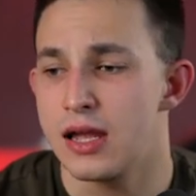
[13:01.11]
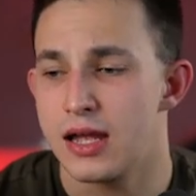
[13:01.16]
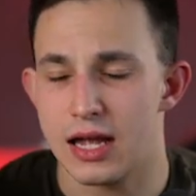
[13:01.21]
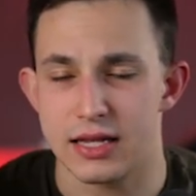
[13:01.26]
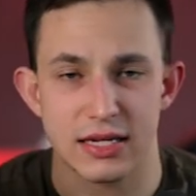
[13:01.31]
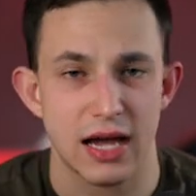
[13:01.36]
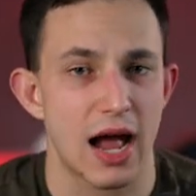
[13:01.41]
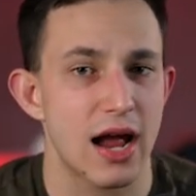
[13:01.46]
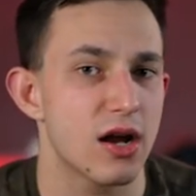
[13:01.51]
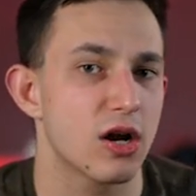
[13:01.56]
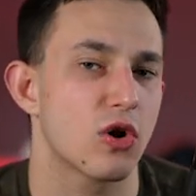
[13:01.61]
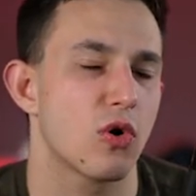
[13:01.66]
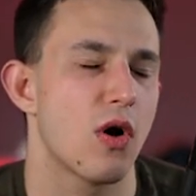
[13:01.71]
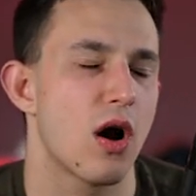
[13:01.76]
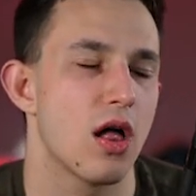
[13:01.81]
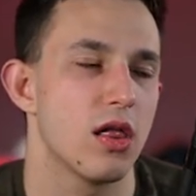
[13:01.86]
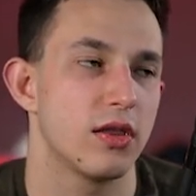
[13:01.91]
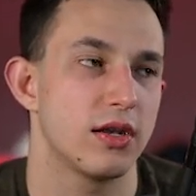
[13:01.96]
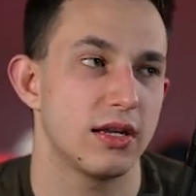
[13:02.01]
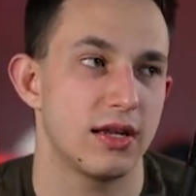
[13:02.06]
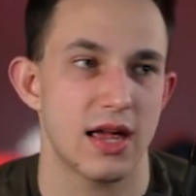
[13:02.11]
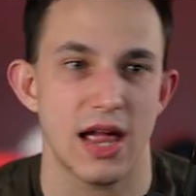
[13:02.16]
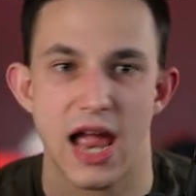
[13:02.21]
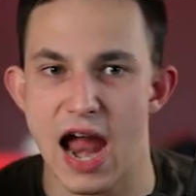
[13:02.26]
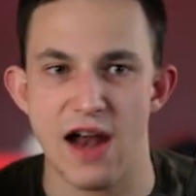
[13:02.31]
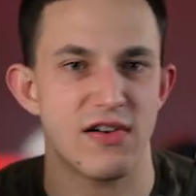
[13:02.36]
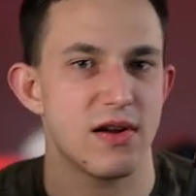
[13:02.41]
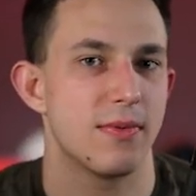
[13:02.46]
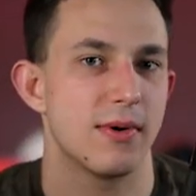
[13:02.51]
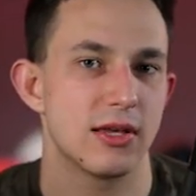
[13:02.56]
It's higher quality.
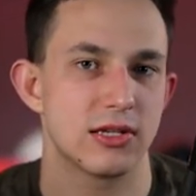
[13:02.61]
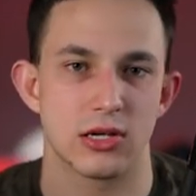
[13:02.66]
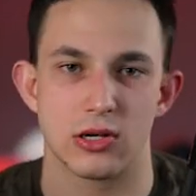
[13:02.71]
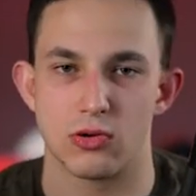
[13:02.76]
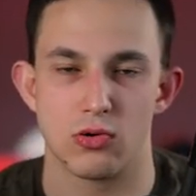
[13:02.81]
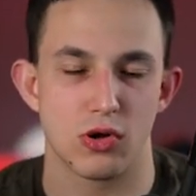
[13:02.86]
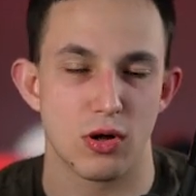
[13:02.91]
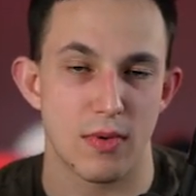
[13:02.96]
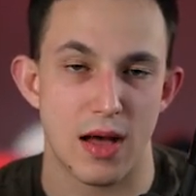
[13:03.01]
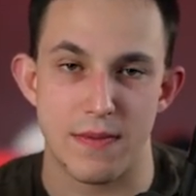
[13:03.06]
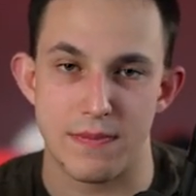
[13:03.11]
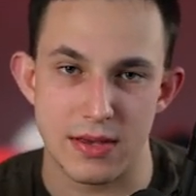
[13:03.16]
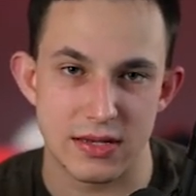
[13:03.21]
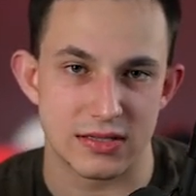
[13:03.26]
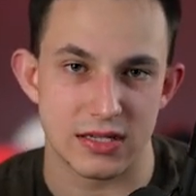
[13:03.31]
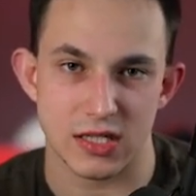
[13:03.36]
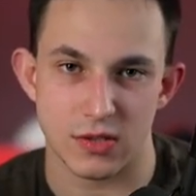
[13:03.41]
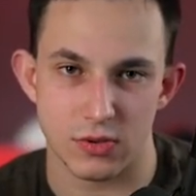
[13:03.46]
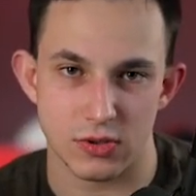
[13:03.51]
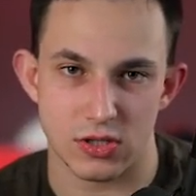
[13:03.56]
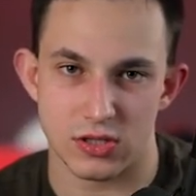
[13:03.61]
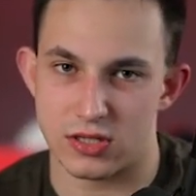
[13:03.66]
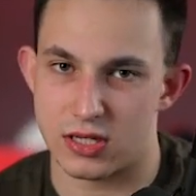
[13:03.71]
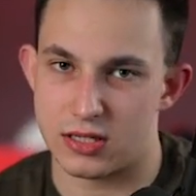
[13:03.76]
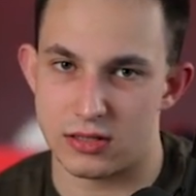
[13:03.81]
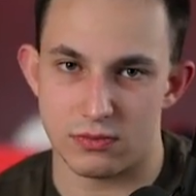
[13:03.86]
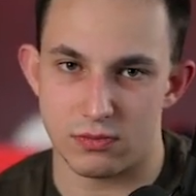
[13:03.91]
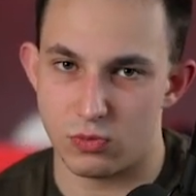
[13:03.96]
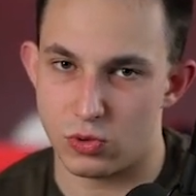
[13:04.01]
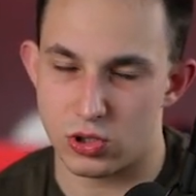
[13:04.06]
Everybody's on Google My Business, which is
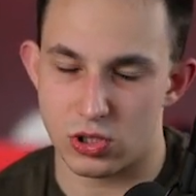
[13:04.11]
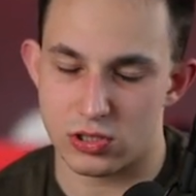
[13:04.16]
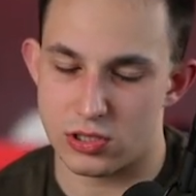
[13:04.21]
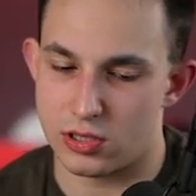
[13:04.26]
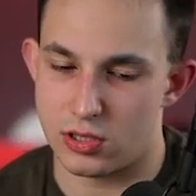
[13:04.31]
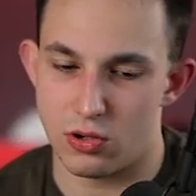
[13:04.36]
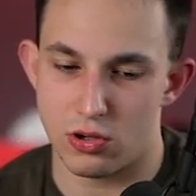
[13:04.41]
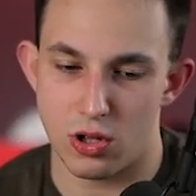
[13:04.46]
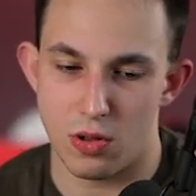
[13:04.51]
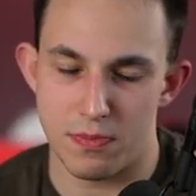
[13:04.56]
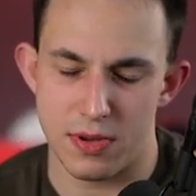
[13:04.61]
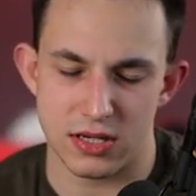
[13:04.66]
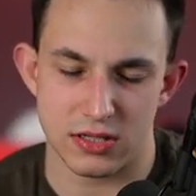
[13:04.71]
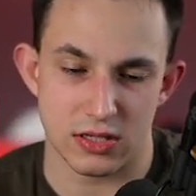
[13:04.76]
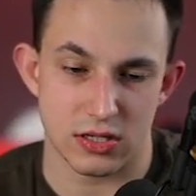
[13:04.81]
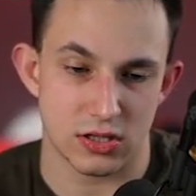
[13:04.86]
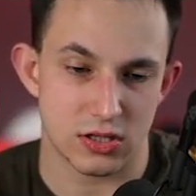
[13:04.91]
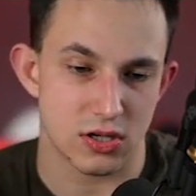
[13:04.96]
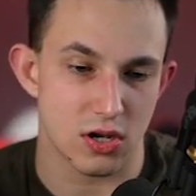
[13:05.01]
a local business.